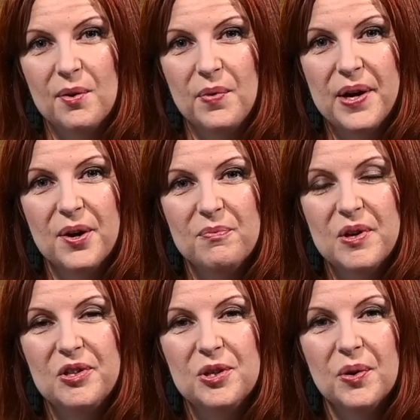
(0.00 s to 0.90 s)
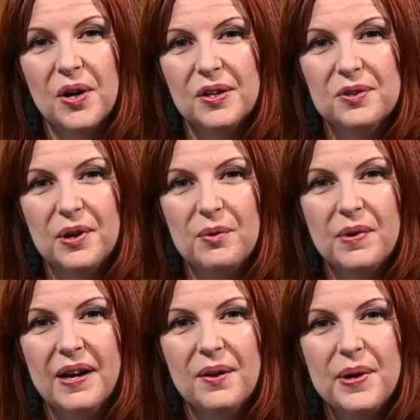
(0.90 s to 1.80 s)
We hope that you are all doing
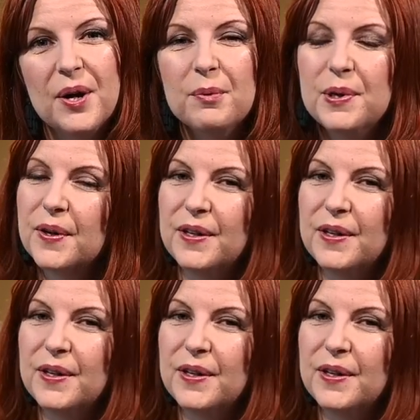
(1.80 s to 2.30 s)
well. We hope you're